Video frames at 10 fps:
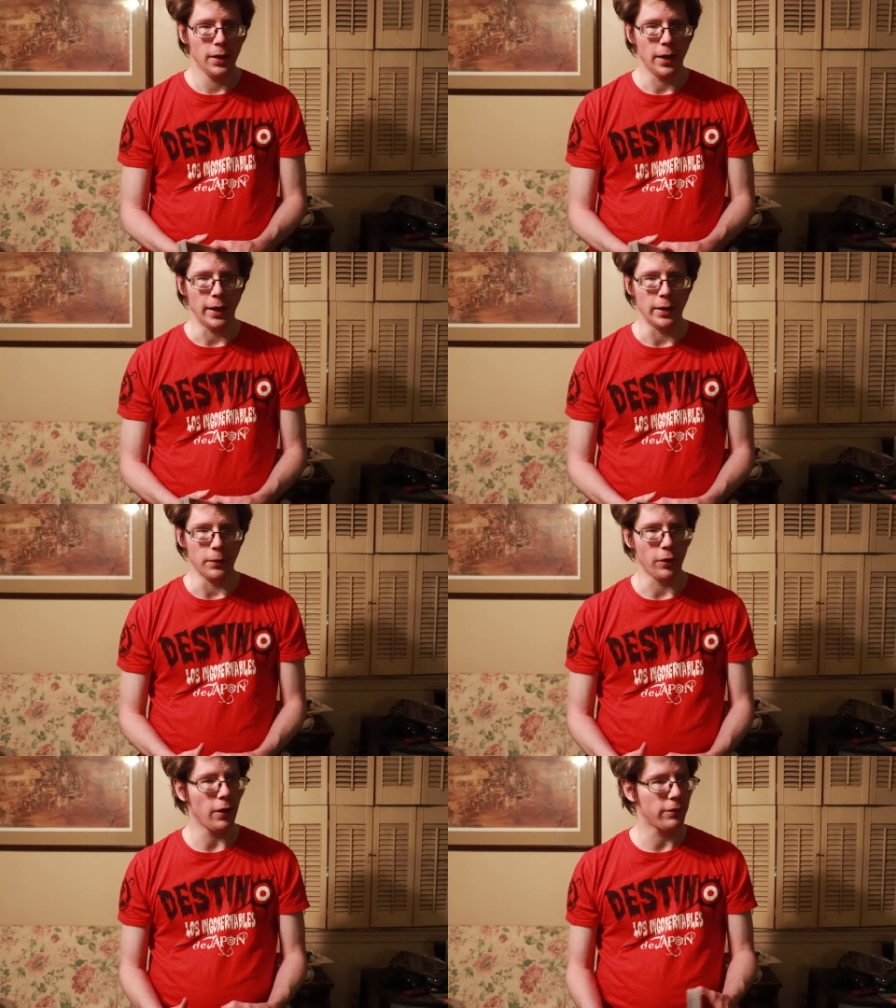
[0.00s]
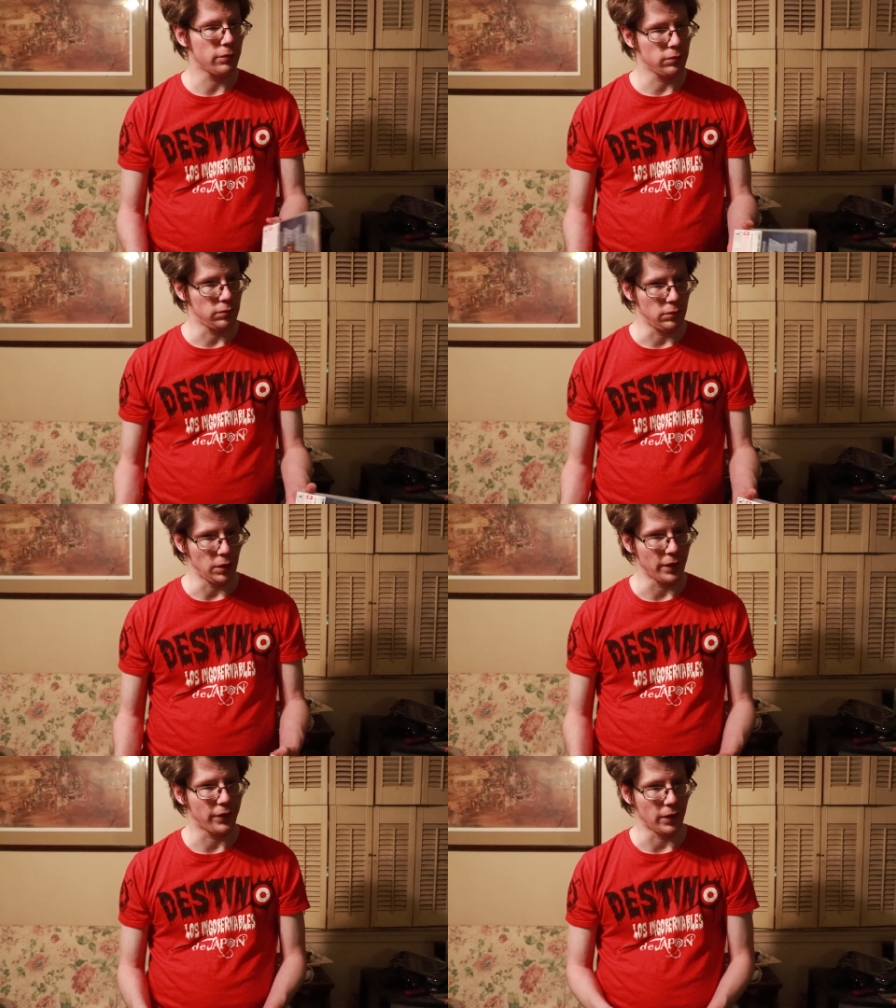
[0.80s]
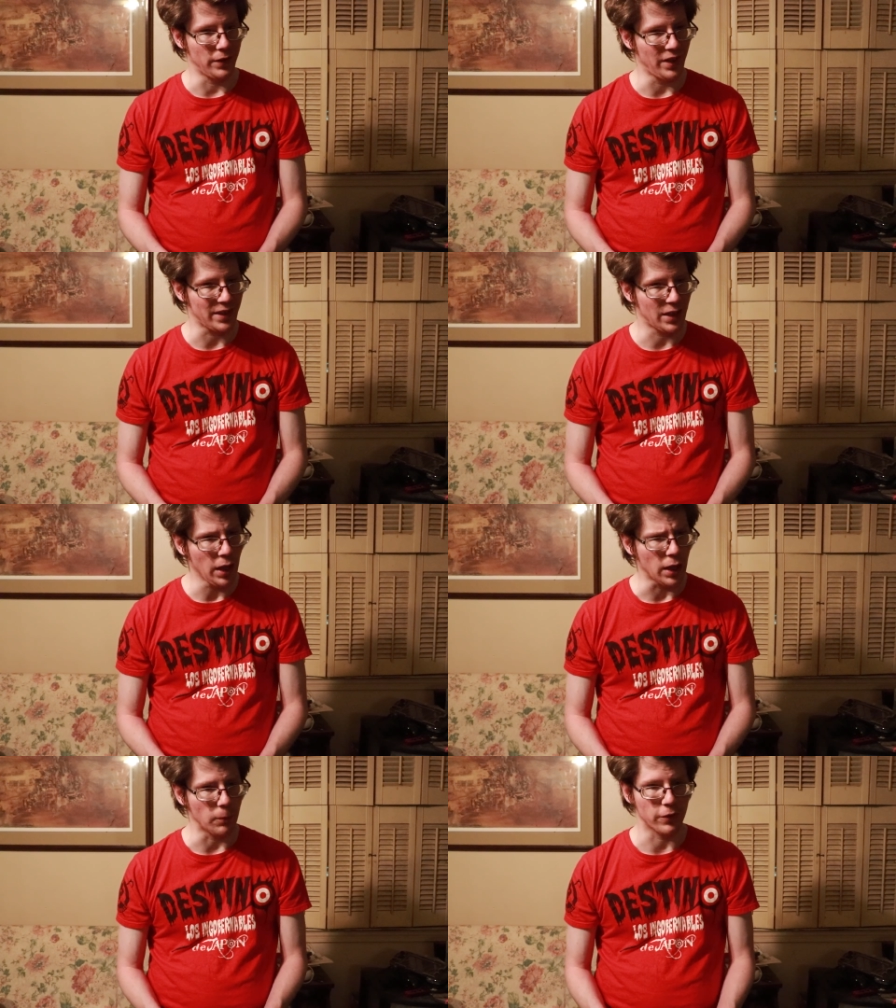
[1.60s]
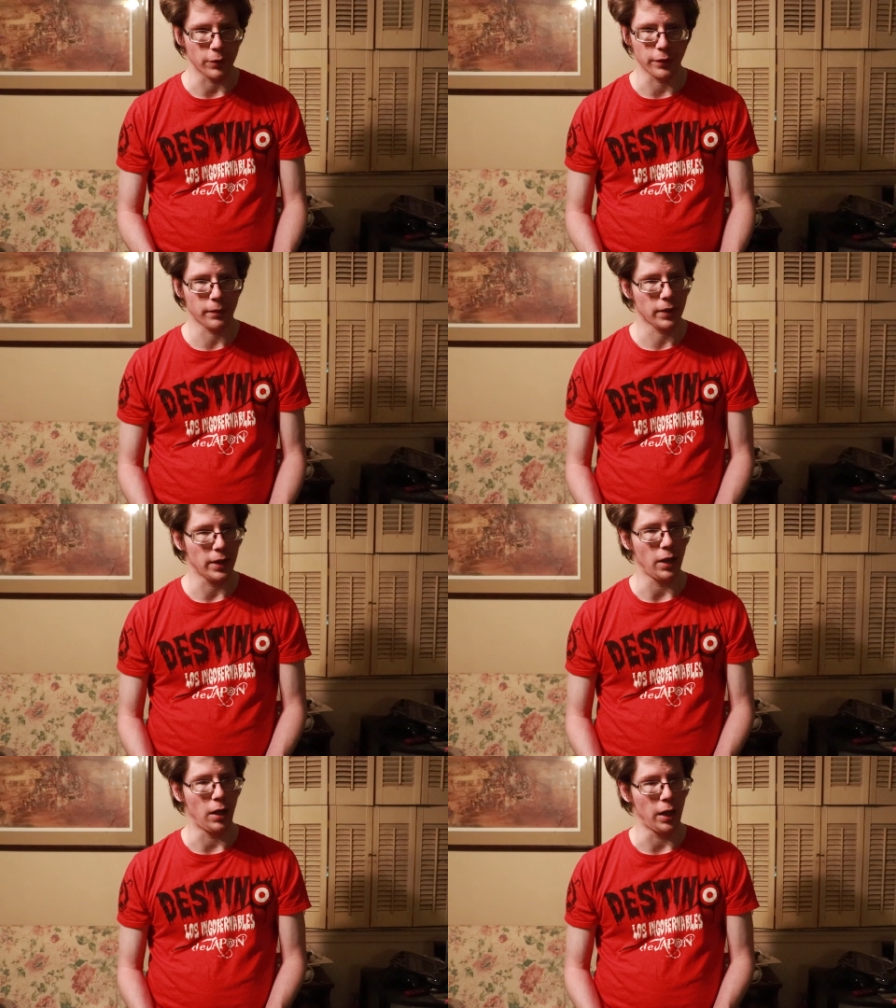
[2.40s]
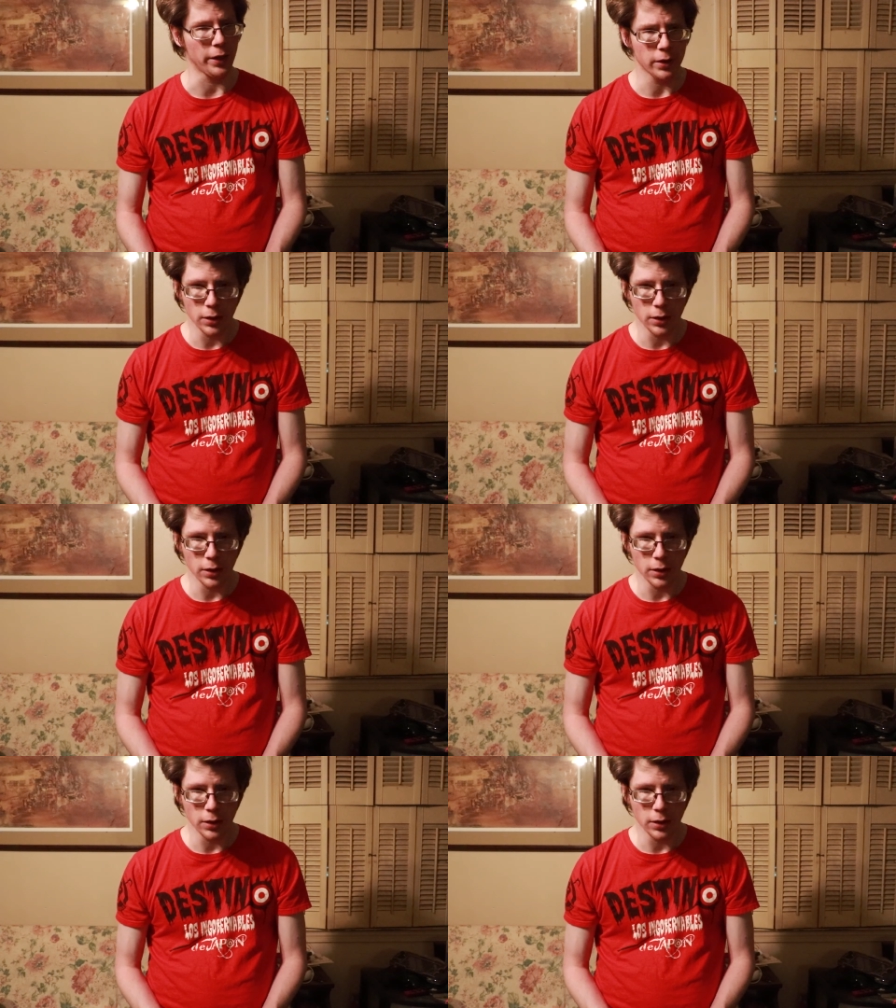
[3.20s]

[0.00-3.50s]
and it was off a listing on .com, which was kind of odd.